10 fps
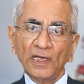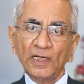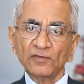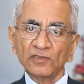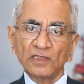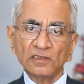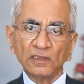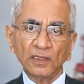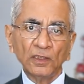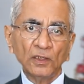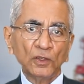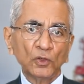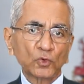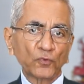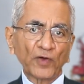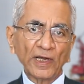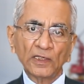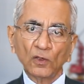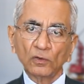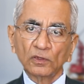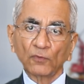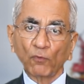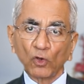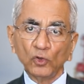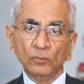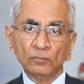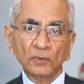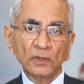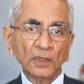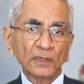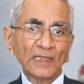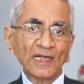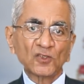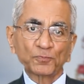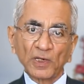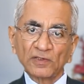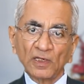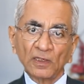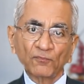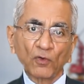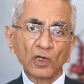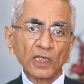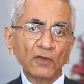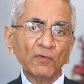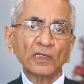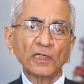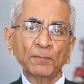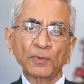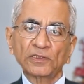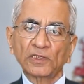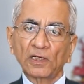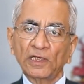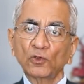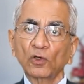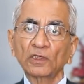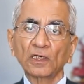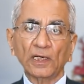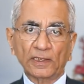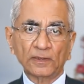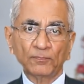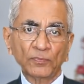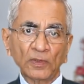It is easy to find out the volume that is present for a given temperature range or the cut.